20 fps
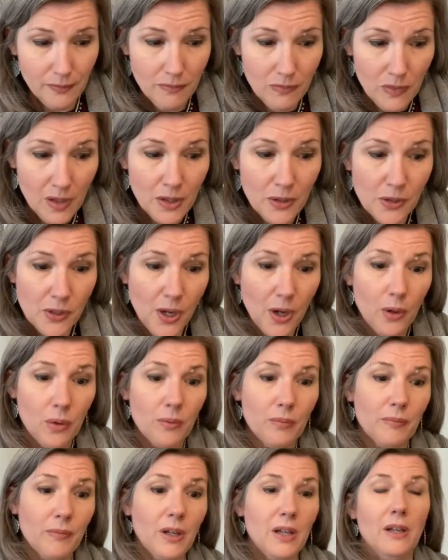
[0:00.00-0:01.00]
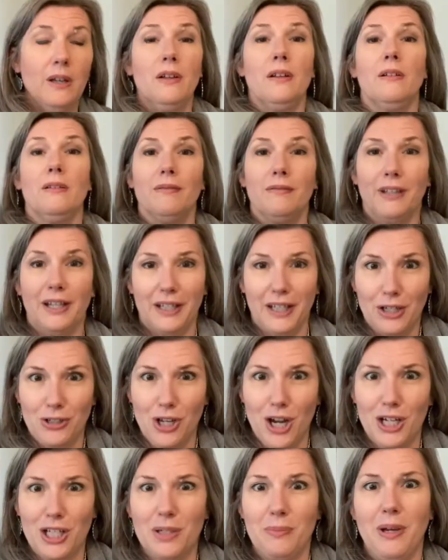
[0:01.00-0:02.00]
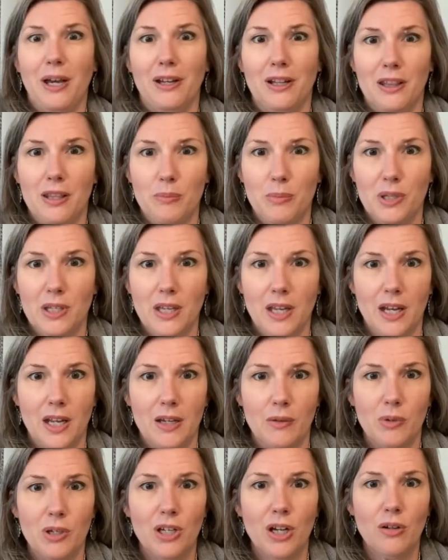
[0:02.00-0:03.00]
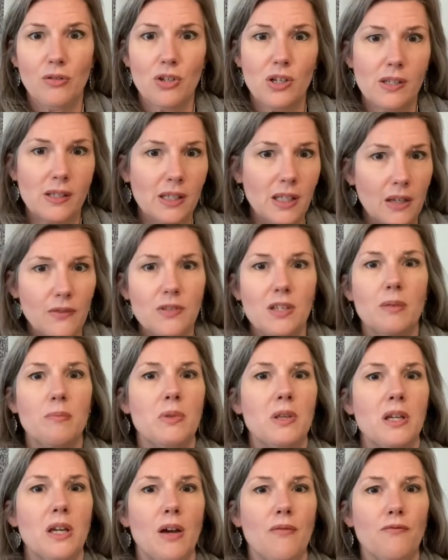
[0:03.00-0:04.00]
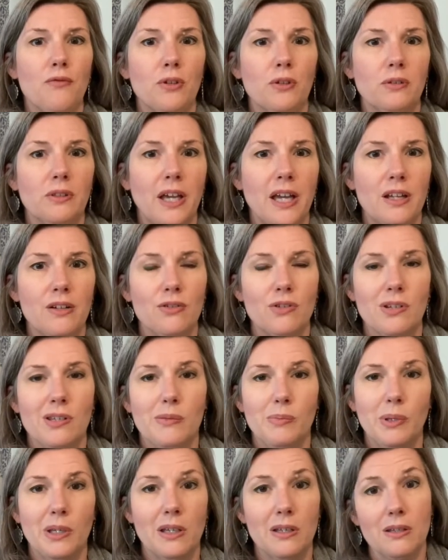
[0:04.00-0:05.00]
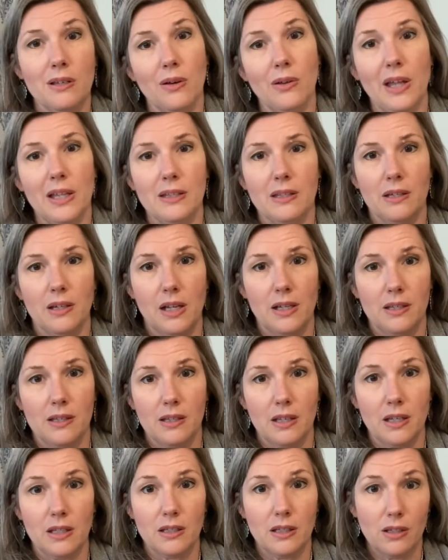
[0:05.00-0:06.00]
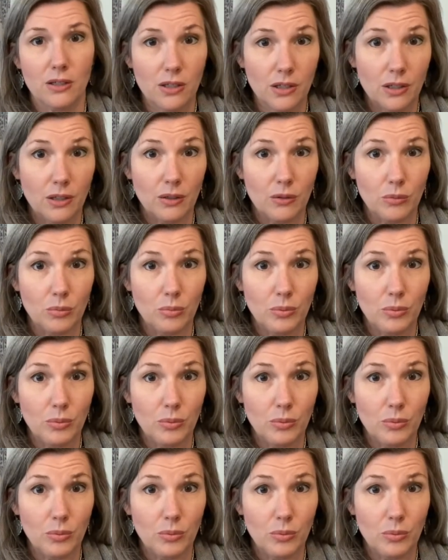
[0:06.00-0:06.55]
So, like I talked about at the beginning, we don't just give something up for Lent just because, oh, that's a nice thing to do.